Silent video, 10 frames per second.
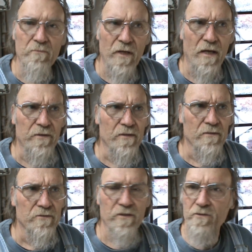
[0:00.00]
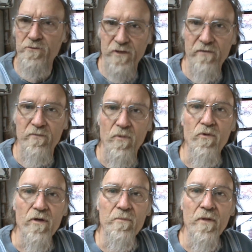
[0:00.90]
I think 6 or 7
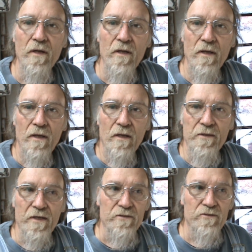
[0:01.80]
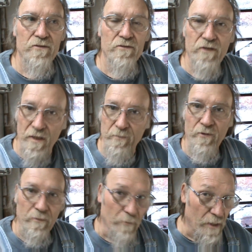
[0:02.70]
more of them that's
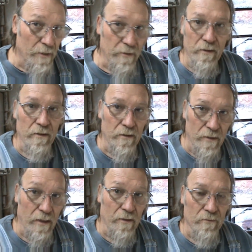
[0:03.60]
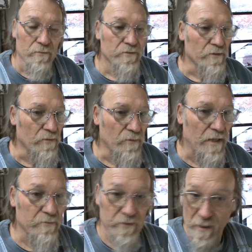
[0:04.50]
tempering right now. So I
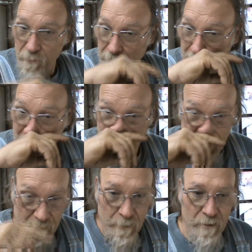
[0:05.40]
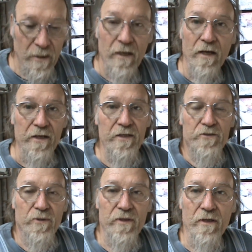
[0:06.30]
was able to do a heat
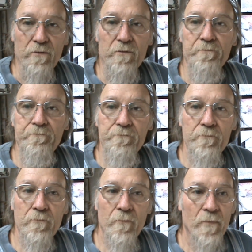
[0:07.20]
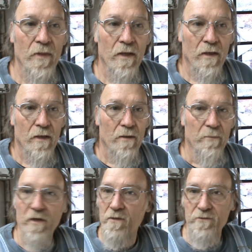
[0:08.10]
treat on them
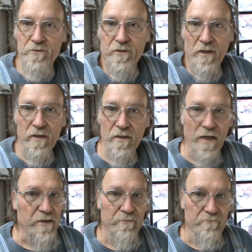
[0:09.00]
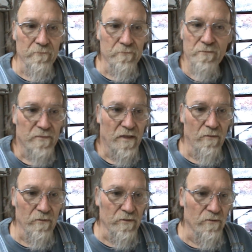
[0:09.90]
because they're so little. I
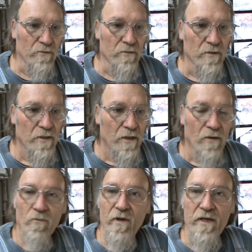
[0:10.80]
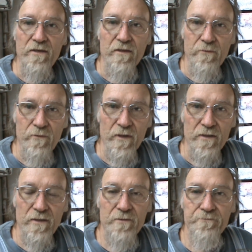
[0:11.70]
wasn't going to wait to
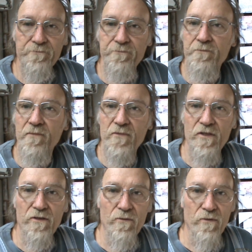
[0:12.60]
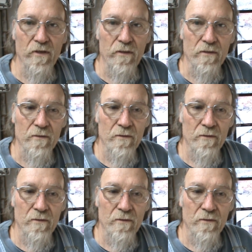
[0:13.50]
do the